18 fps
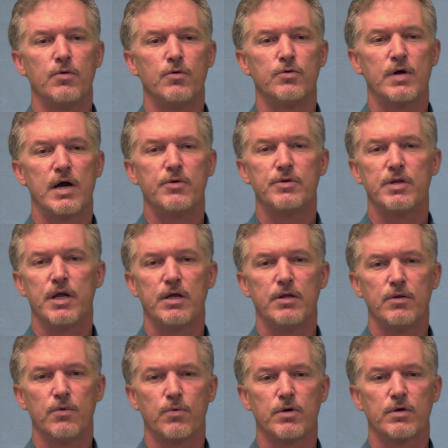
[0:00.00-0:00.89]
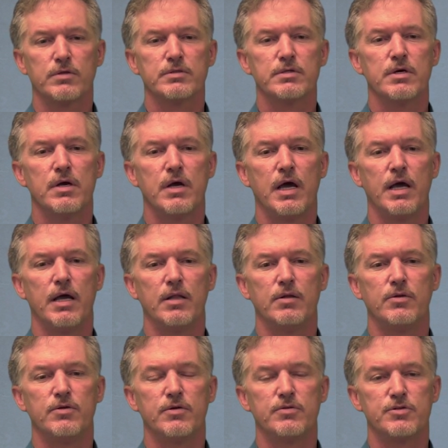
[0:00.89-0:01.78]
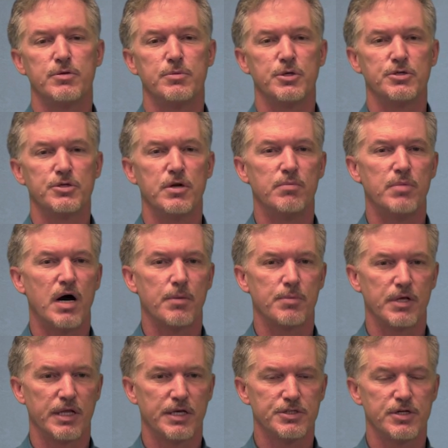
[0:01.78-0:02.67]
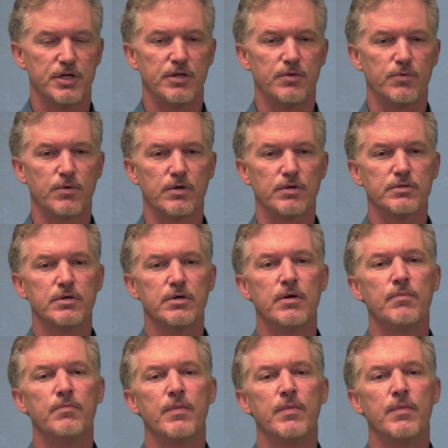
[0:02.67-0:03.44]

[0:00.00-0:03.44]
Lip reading: drought in the world and the distribution of population in the world.